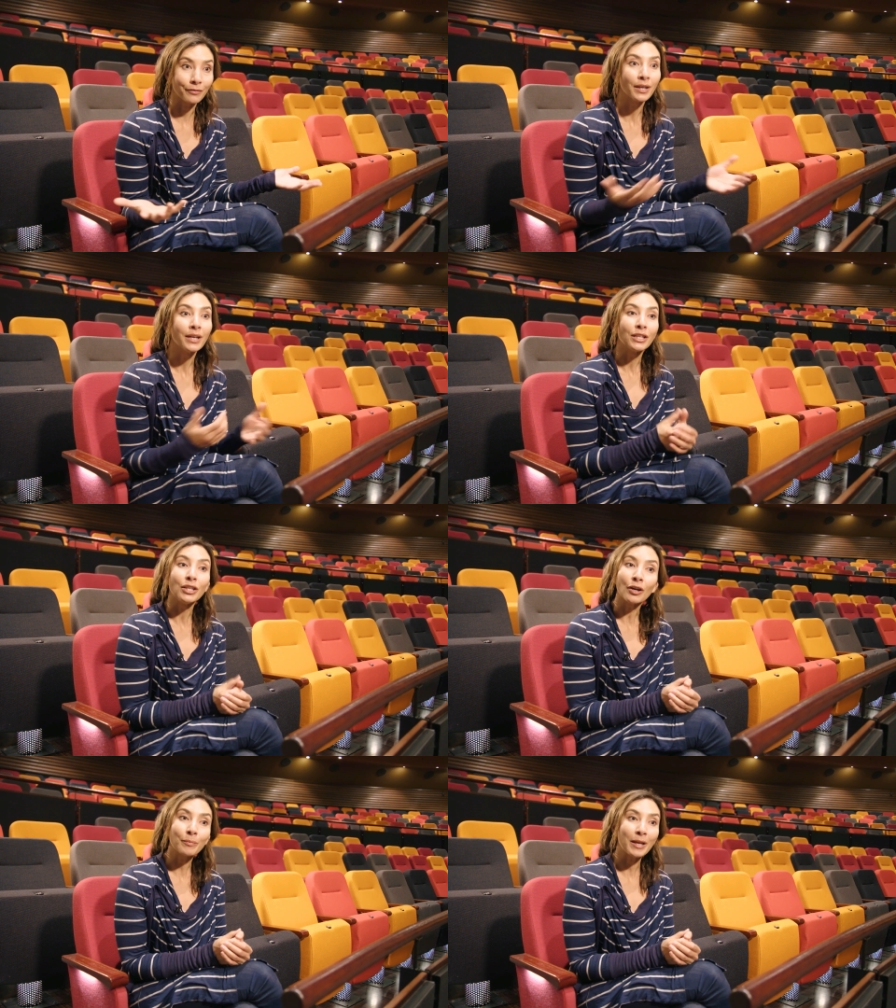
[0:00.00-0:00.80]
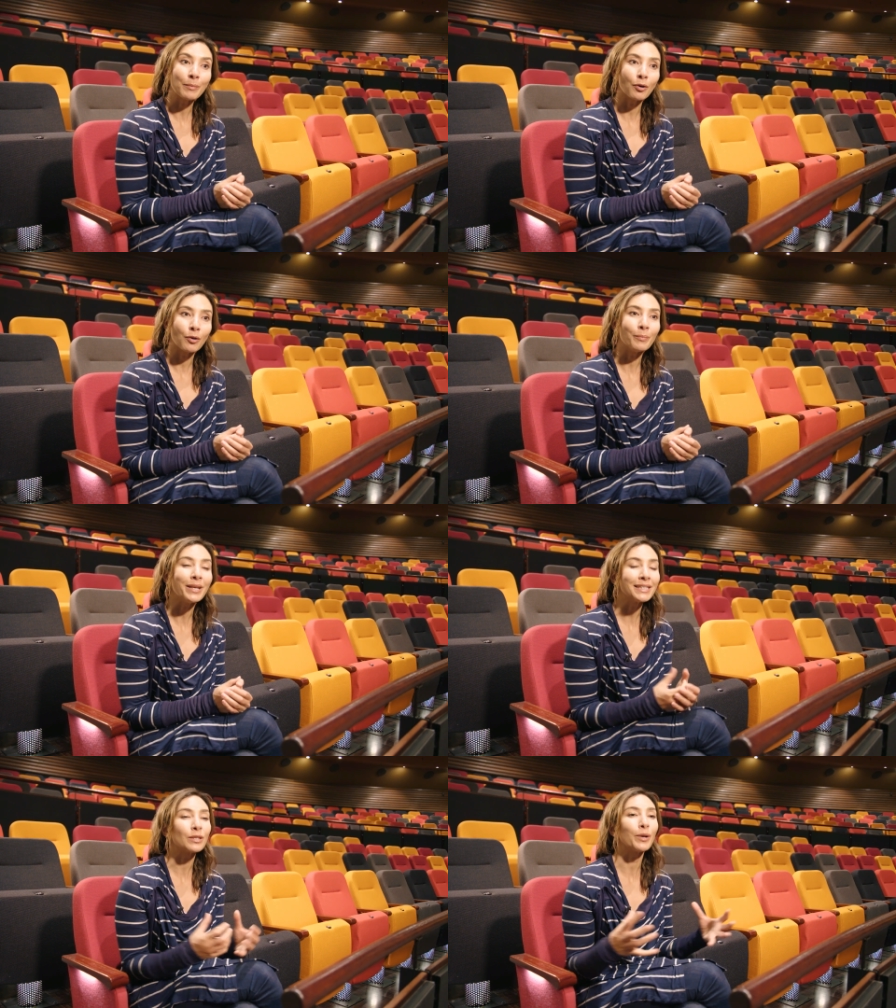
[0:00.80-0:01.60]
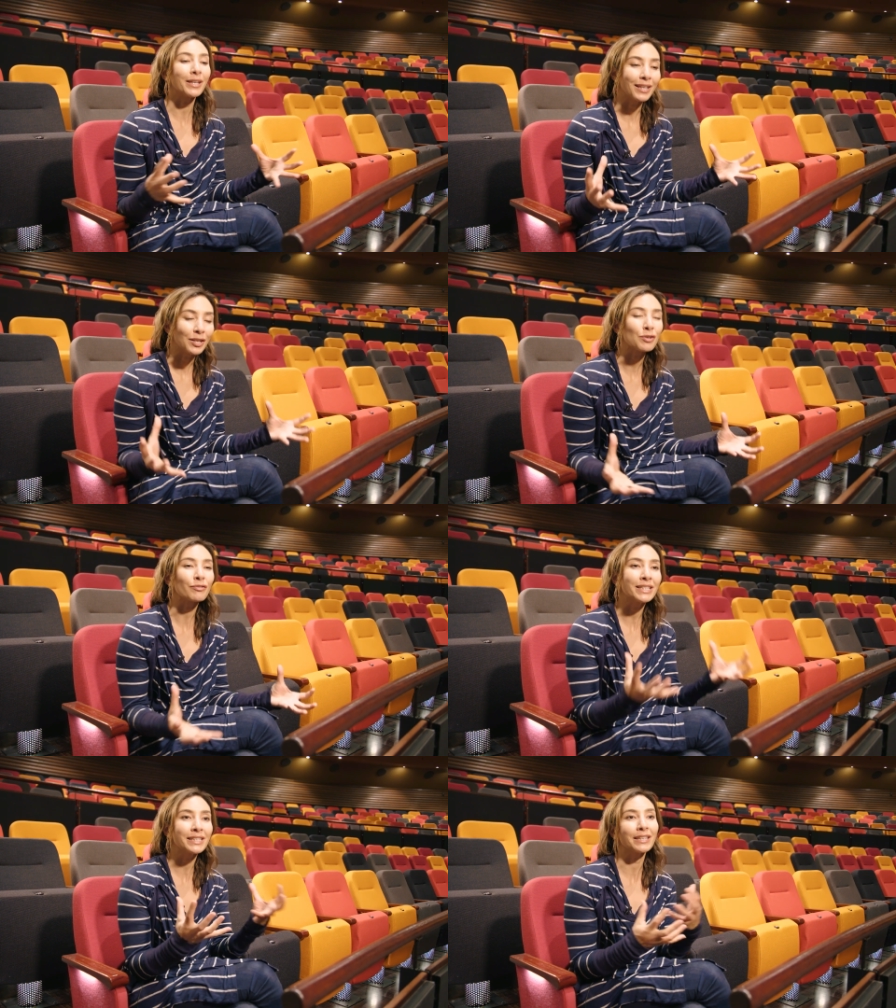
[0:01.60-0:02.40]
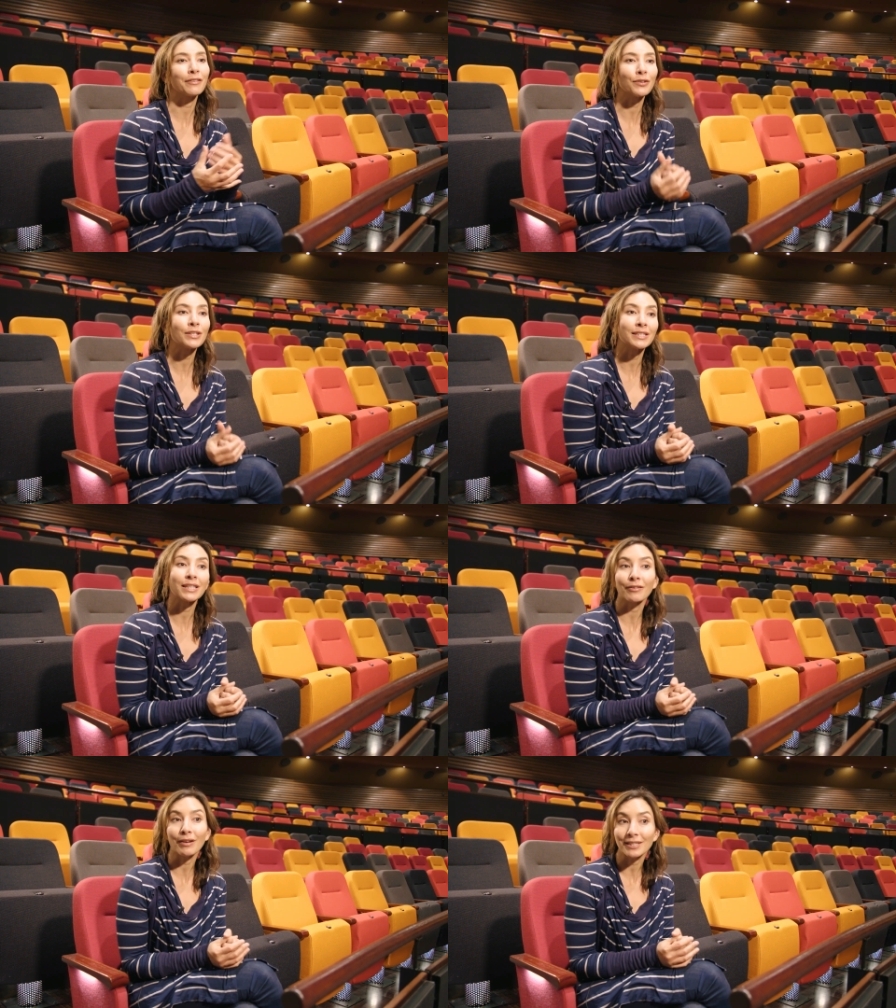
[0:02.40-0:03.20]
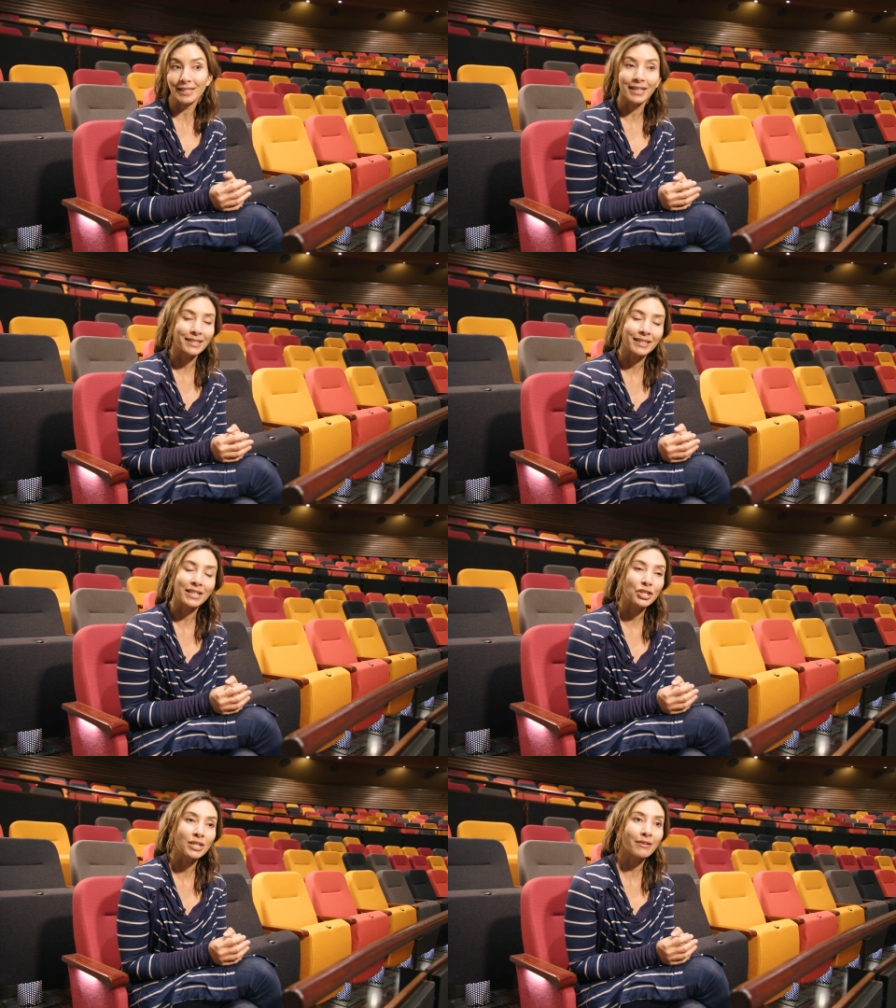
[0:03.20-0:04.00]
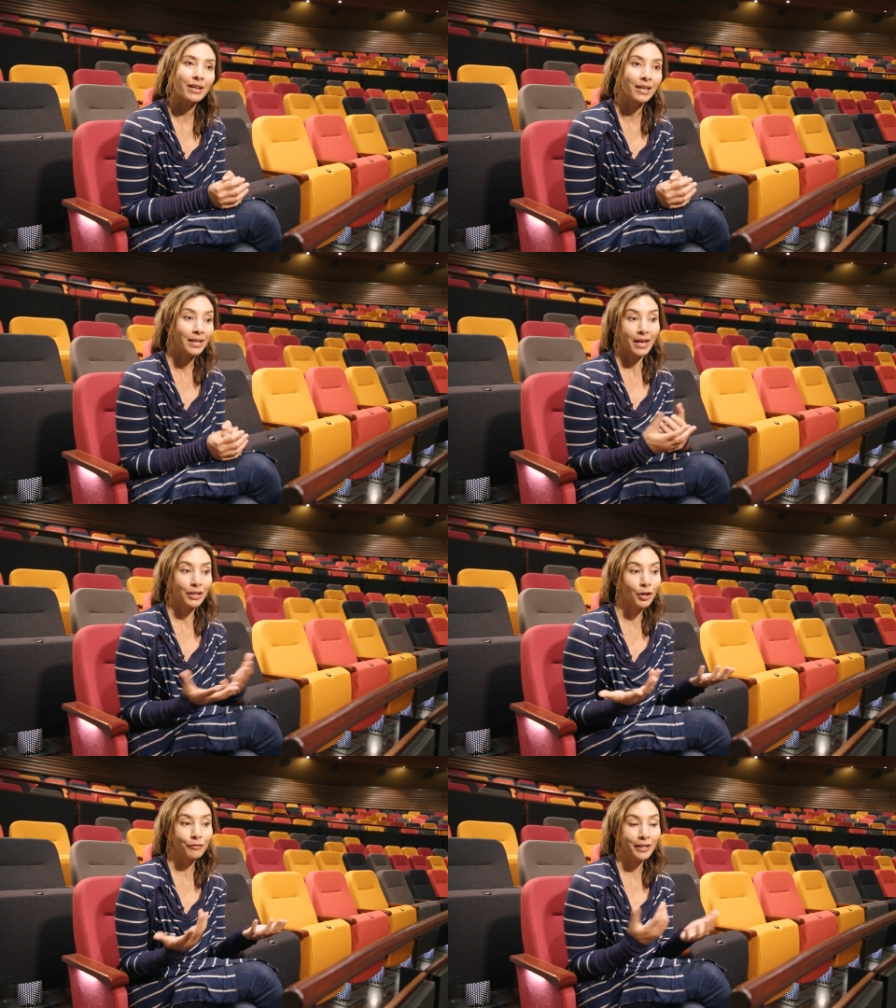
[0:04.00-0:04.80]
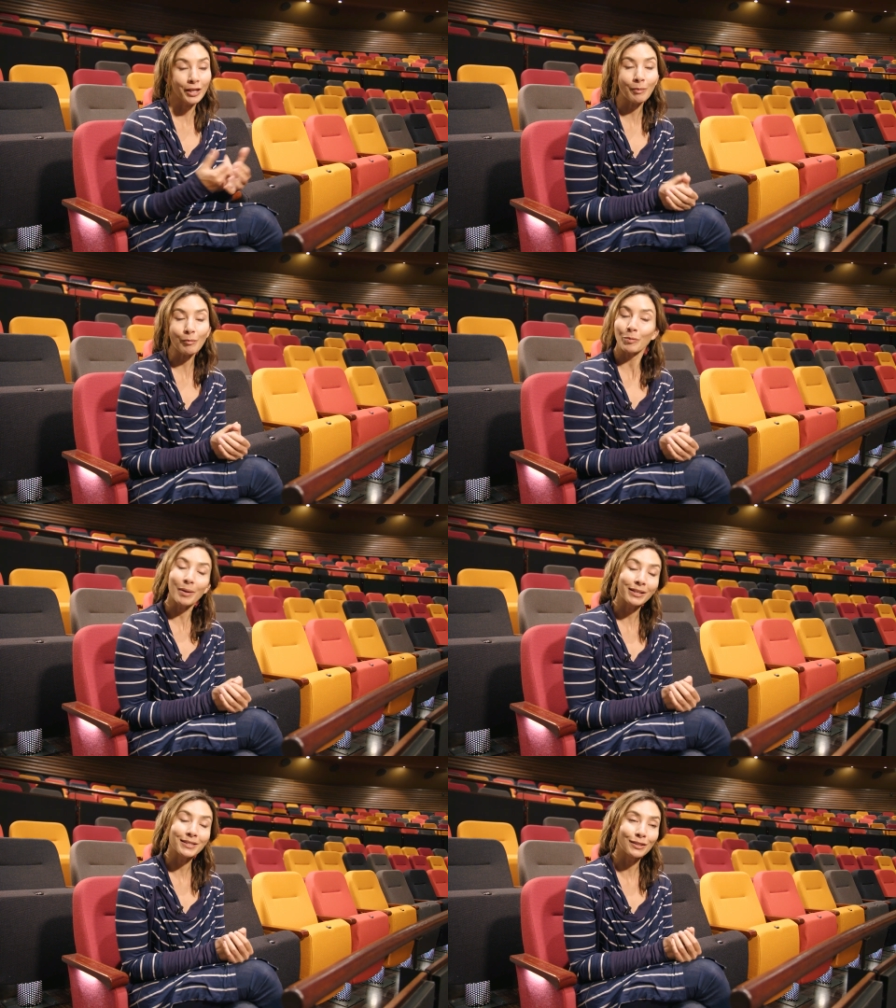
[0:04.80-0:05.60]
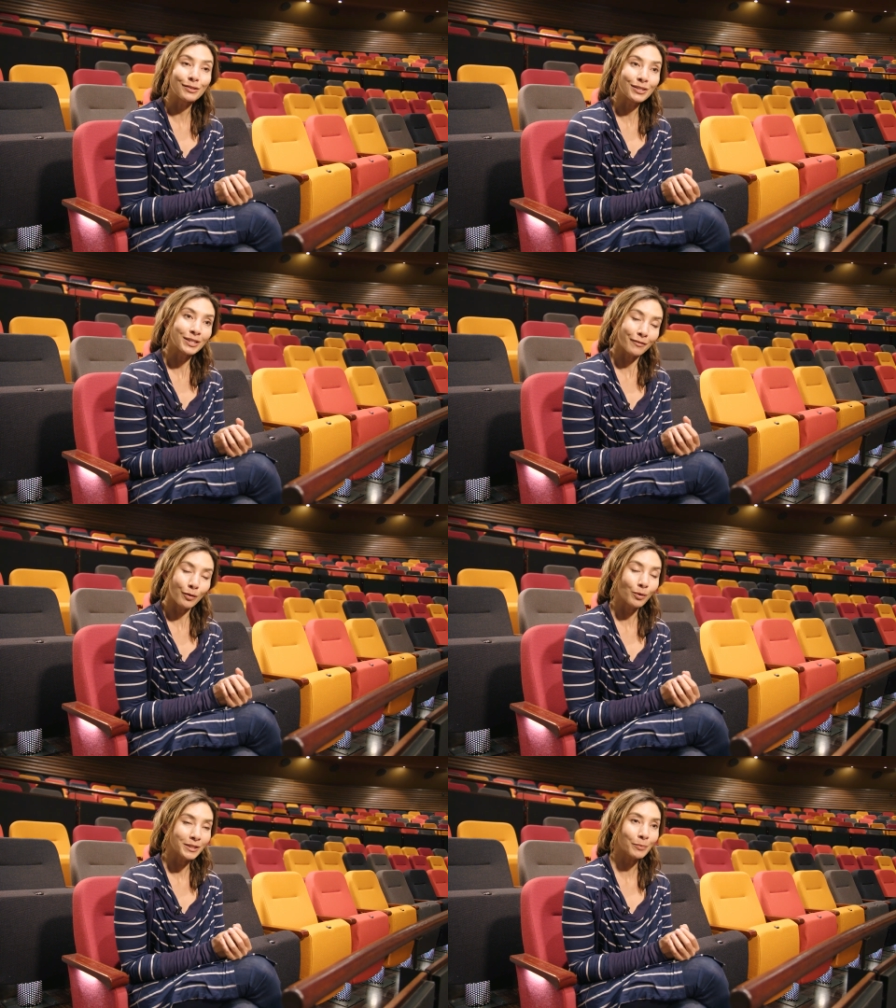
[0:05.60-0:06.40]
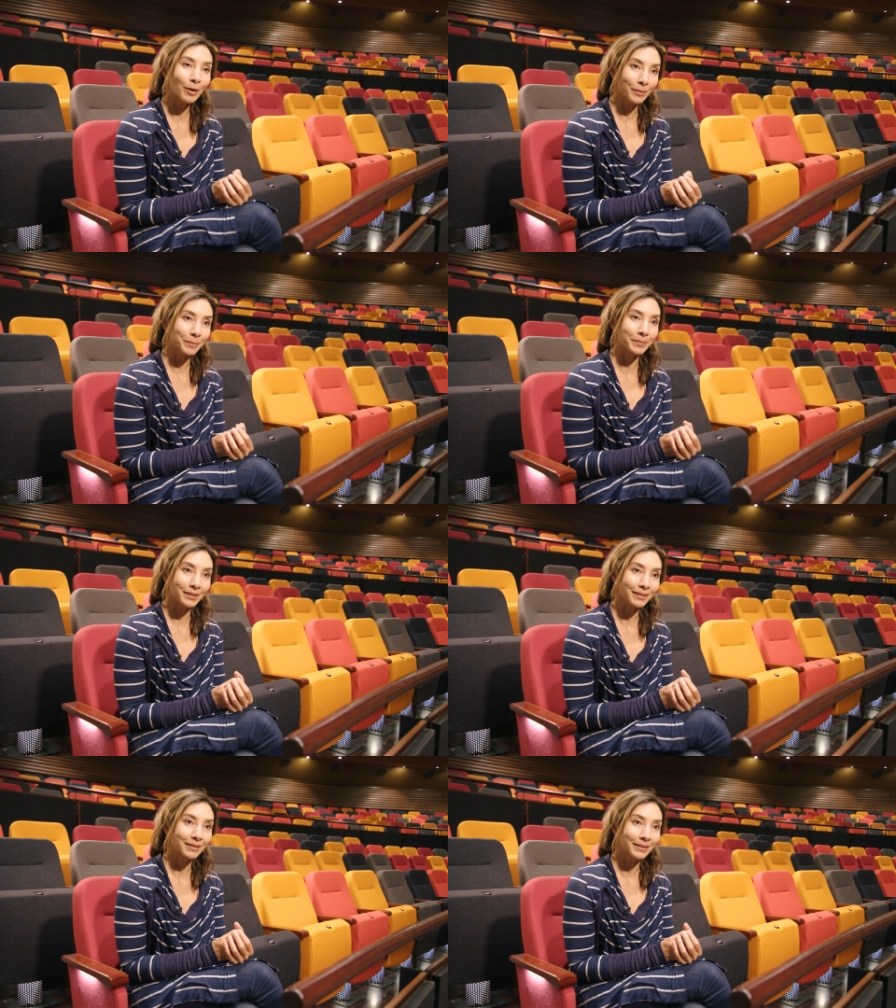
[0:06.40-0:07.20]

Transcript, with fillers: of young people means that we can increase the diversity around science and engineering and hopefully come up with better solutions for the world's problems.